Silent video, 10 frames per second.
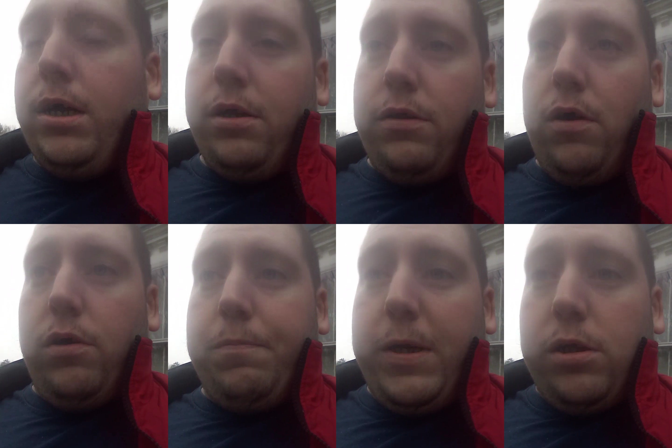So
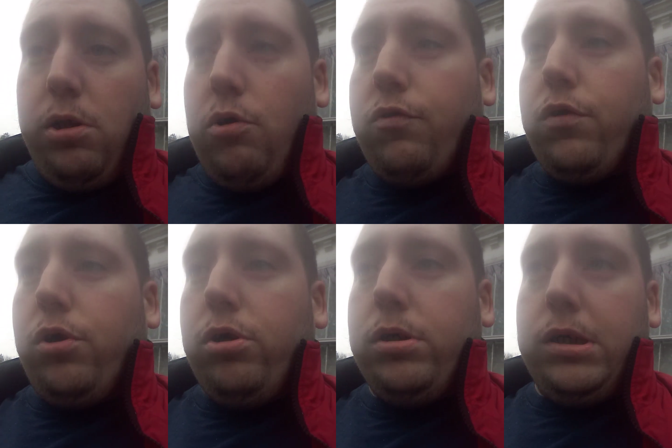it's be
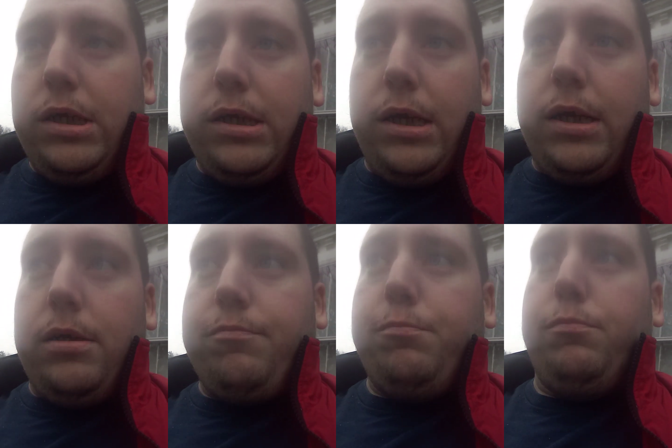closer
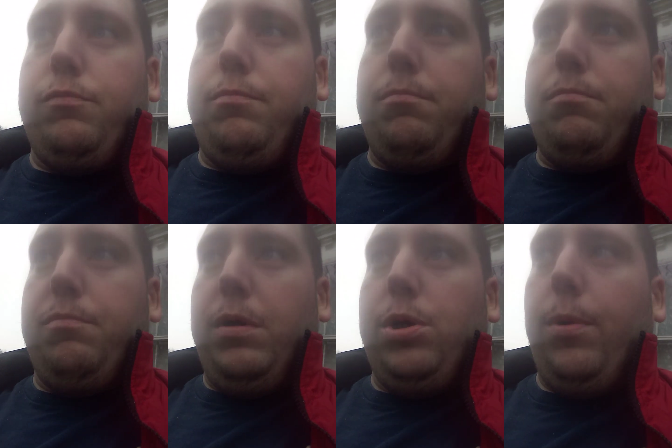
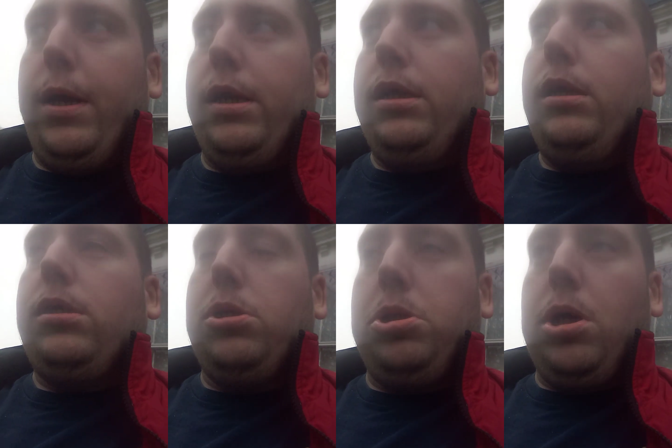between
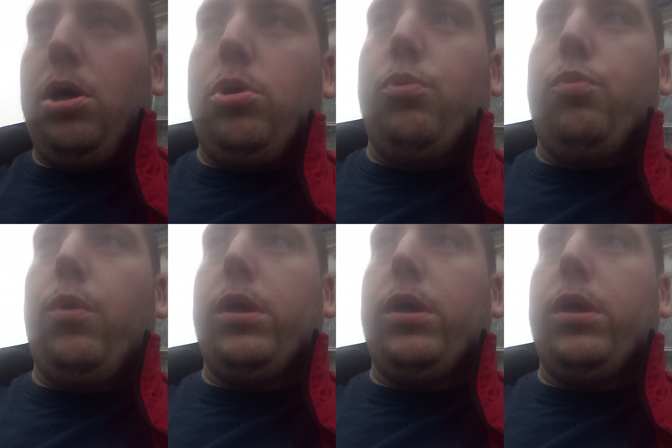the show where